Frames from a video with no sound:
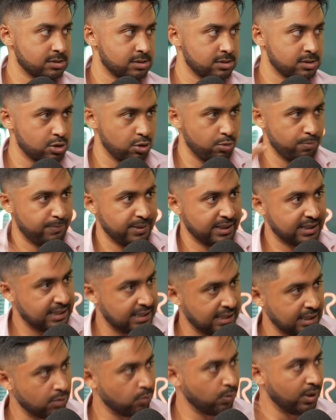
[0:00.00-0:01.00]
to
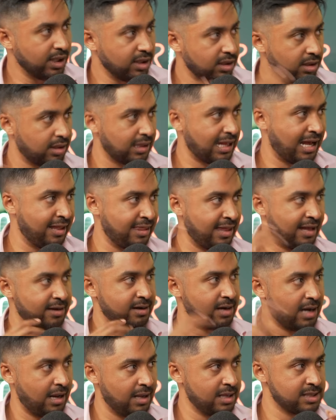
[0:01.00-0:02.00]
begin with, that
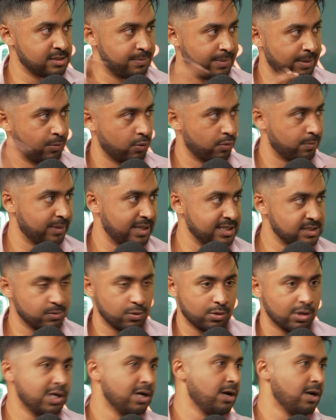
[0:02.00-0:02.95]
is a bit more replaceable.